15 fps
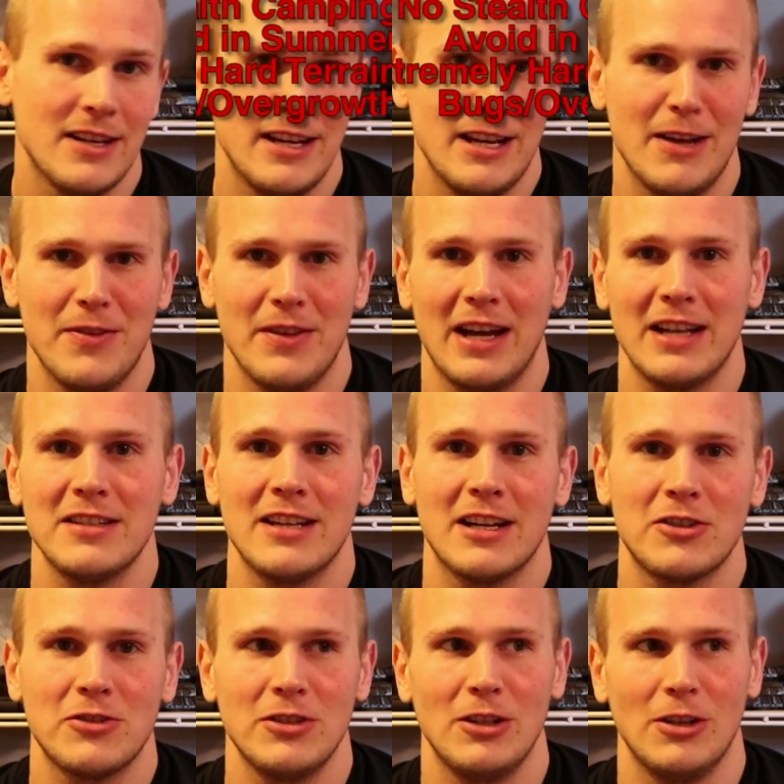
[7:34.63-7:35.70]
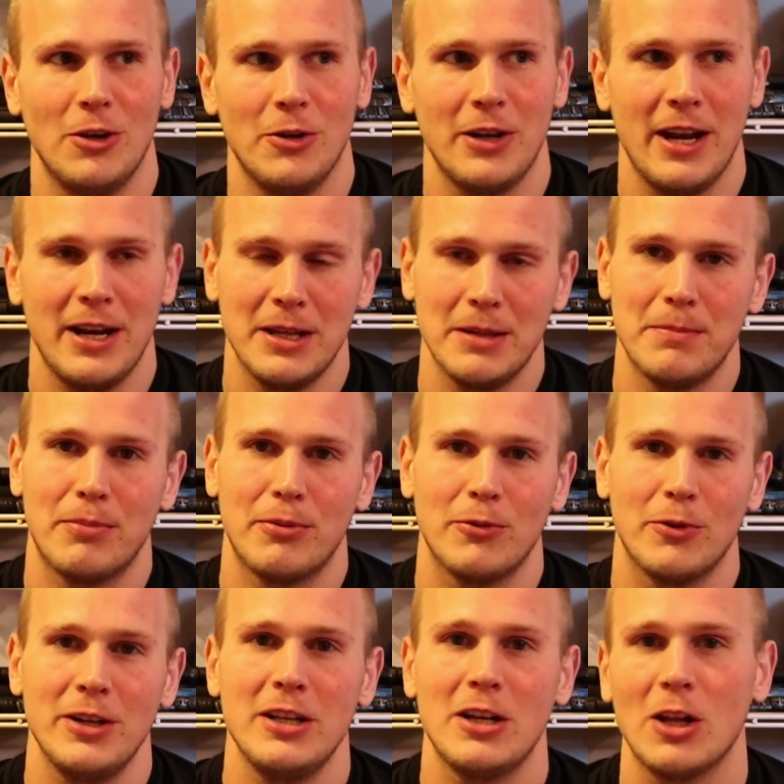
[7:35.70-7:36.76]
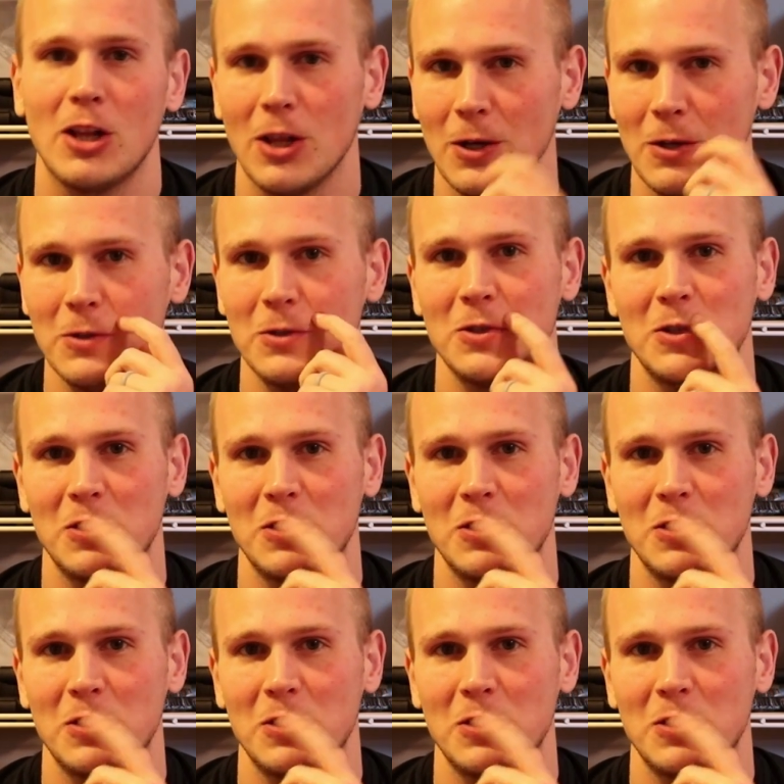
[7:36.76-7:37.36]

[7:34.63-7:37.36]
and that's actually located pretty close